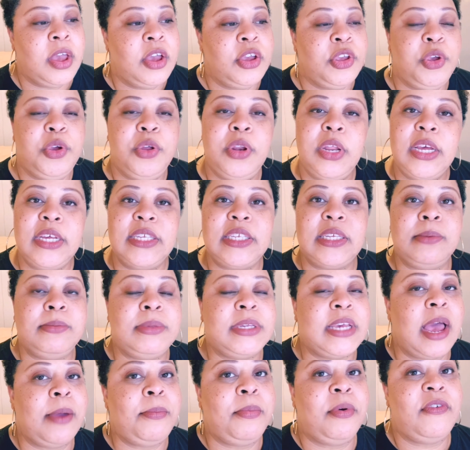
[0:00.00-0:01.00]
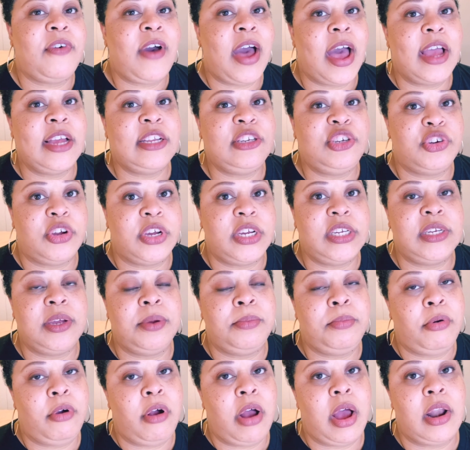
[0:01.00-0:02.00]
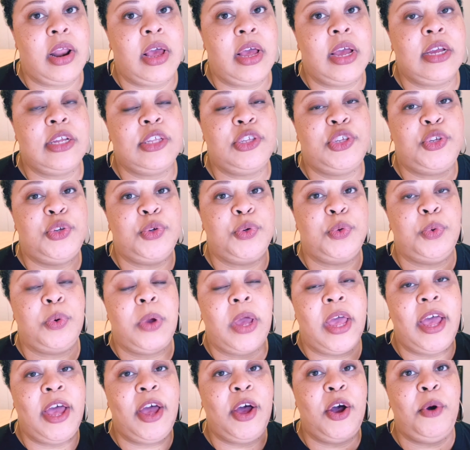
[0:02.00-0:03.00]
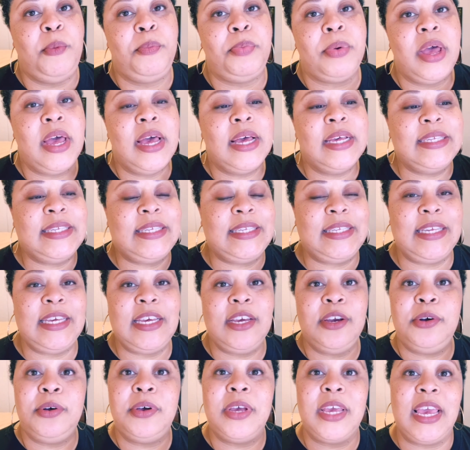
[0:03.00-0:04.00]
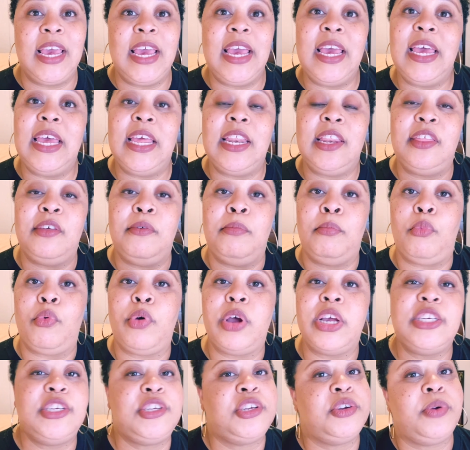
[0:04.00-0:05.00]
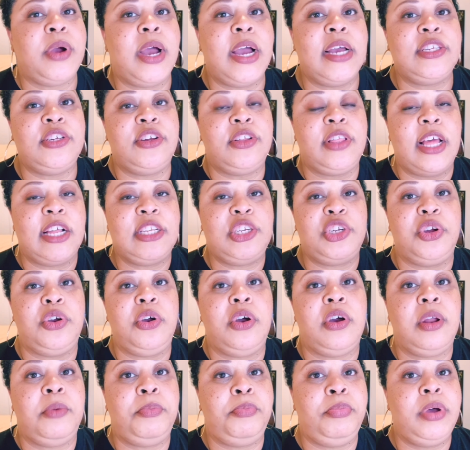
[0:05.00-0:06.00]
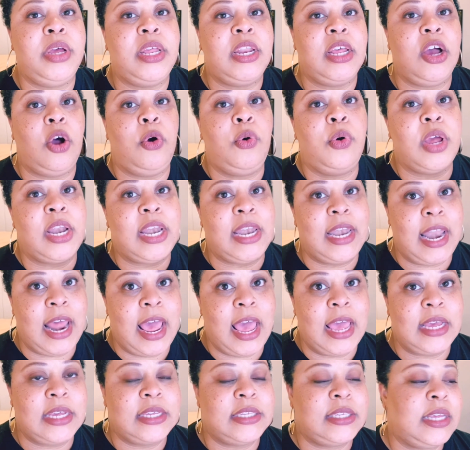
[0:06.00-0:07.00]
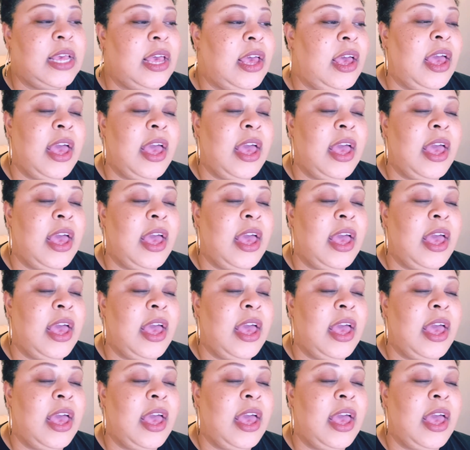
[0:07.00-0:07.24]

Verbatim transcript: you need some type of hydration product to help seal in the moisturizer that you're going to put on next.